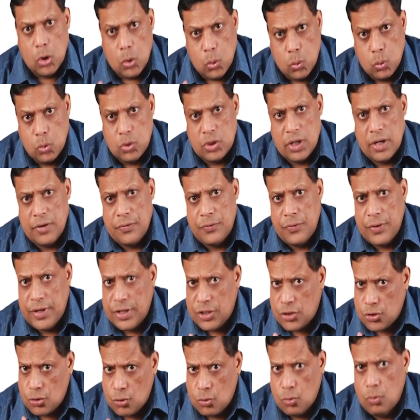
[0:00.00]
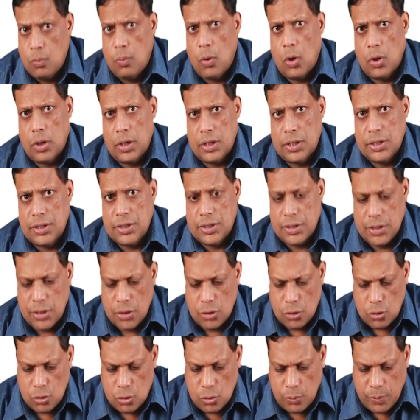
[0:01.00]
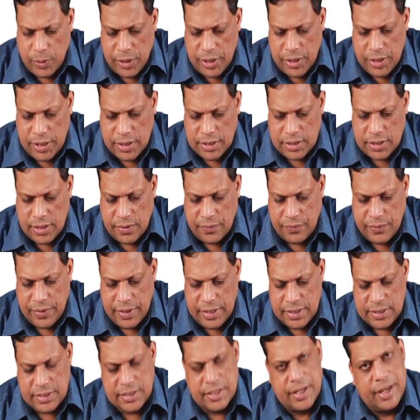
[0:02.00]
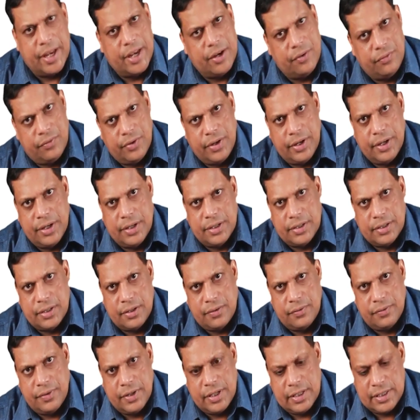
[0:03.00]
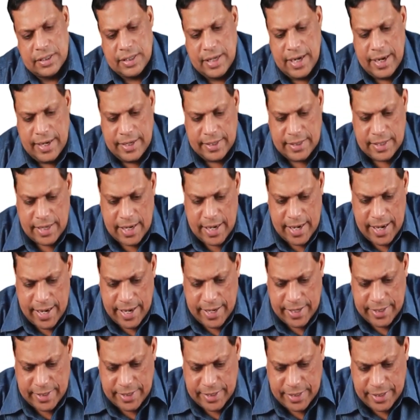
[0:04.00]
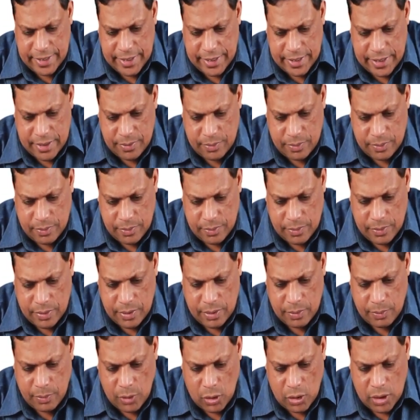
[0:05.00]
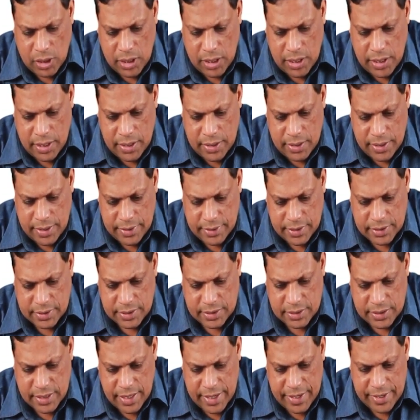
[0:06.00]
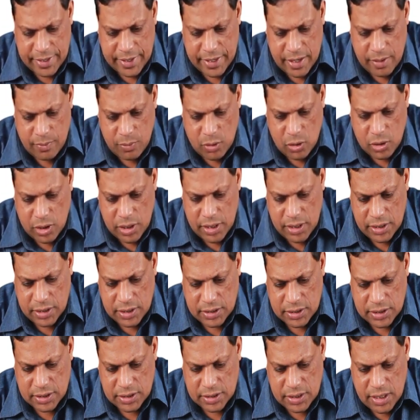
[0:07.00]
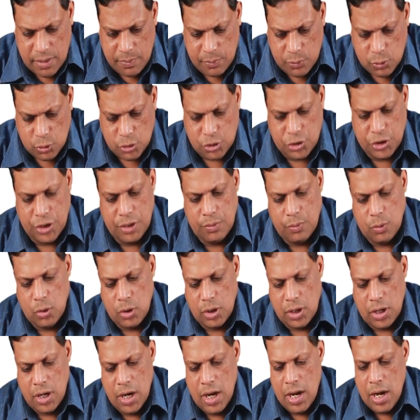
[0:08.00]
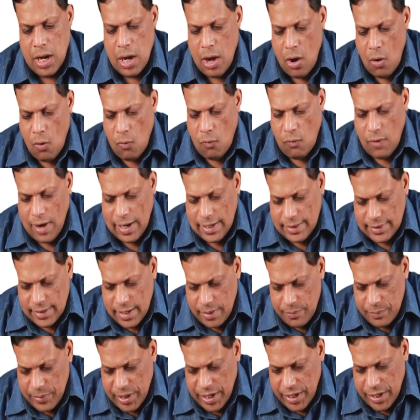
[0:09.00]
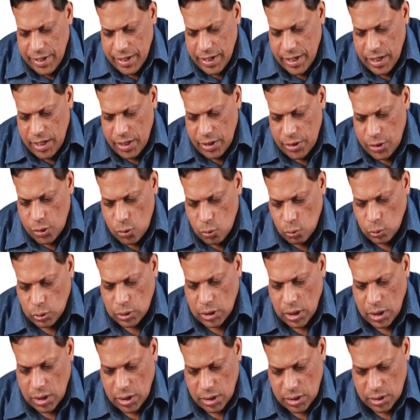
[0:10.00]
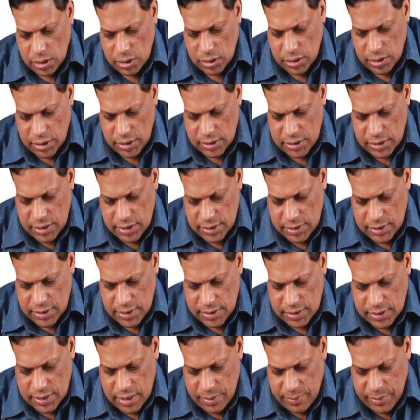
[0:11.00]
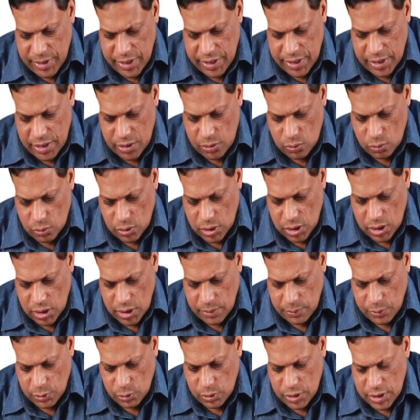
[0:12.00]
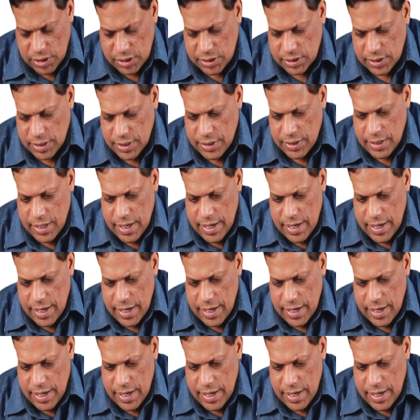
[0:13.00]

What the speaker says: two surface, two borders. Superior surface, inferior surface, and the anterior border. This is the anterior border and this is the posterior border. While the medial 2/3, this is the medial 2/3 up to this